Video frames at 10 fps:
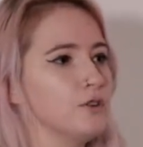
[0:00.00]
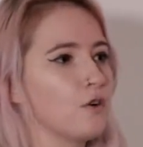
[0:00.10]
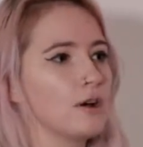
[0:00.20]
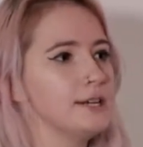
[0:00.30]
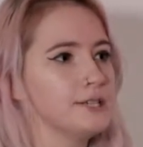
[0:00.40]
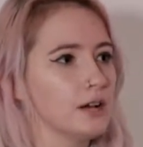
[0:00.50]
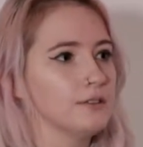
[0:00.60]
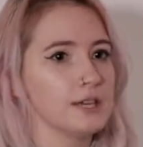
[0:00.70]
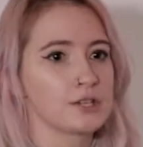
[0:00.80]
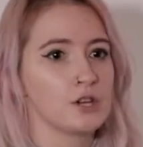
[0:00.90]
You've already
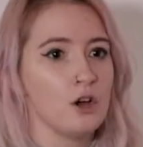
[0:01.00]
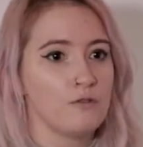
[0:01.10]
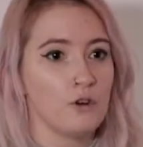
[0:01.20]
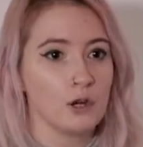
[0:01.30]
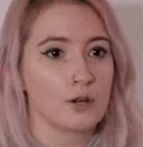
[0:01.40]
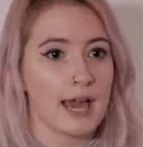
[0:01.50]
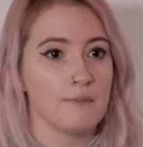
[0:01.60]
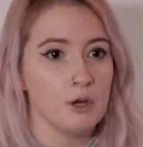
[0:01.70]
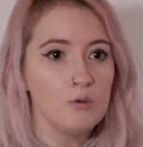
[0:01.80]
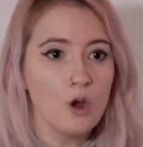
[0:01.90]
done this for your
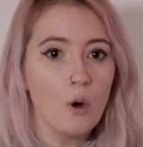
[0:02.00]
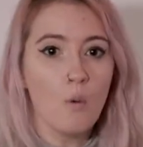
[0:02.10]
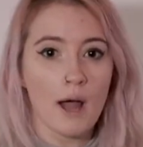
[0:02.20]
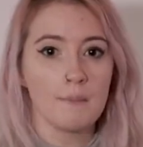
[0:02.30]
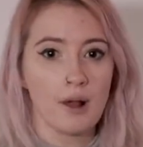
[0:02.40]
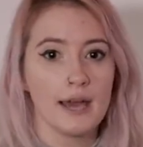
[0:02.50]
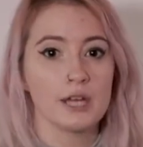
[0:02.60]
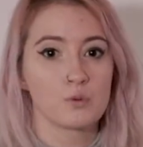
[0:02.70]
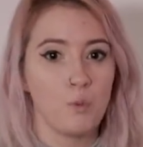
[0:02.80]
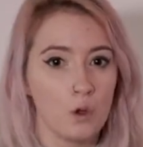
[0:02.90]
game. You know why
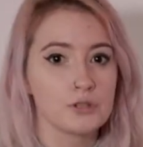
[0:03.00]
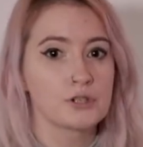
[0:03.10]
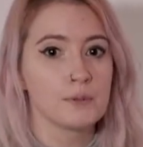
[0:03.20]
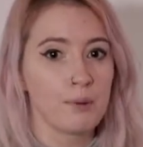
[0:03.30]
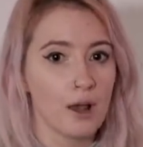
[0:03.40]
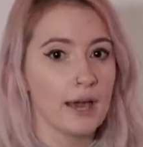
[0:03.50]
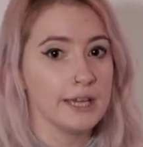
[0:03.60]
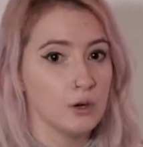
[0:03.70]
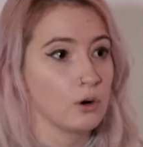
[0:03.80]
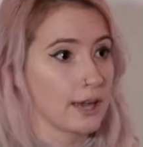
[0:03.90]
players want to
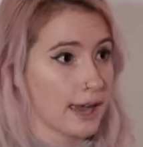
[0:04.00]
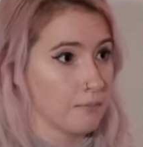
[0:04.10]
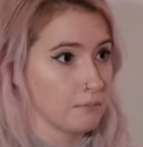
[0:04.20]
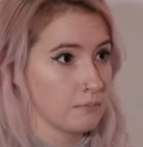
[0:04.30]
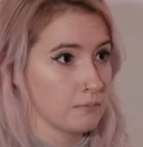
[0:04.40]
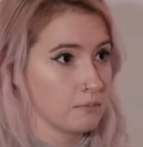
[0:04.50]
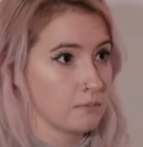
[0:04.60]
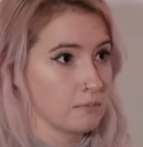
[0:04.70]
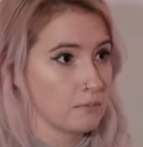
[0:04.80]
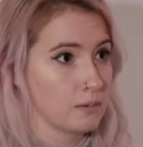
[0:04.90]
play your game.
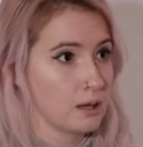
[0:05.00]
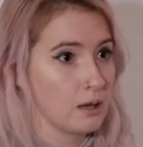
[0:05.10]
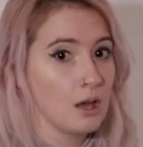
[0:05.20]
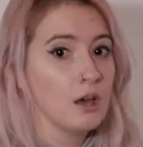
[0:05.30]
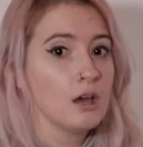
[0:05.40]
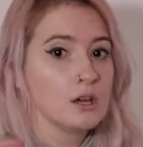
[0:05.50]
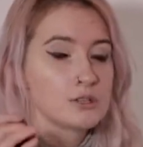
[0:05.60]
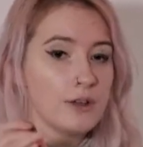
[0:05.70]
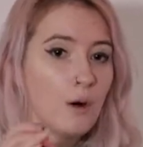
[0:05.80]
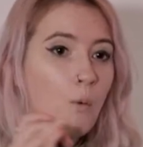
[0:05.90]

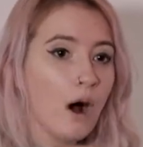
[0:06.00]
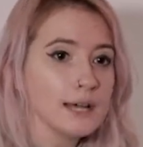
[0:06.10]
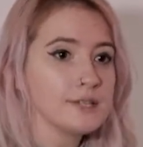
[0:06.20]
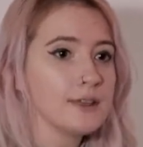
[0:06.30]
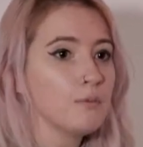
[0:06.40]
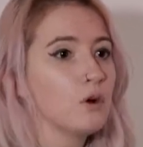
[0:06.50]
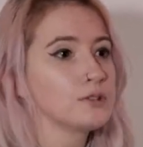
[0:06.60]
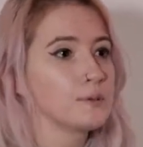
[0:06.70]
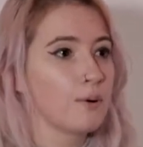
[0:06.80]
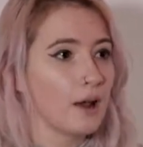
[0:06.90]
So now why do they
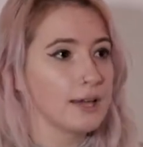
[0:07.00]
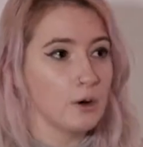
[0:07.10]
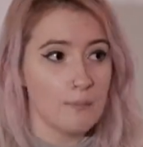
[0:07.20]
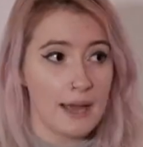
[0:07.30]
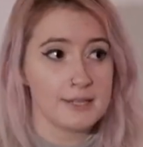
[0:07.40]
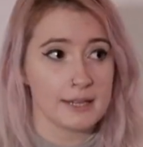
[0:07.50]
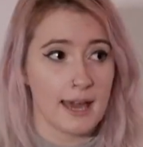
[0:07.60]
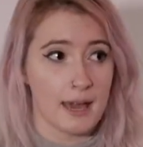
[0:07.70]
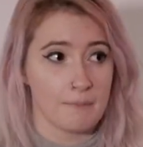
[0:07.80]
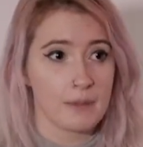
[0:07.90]
want to play your meta game?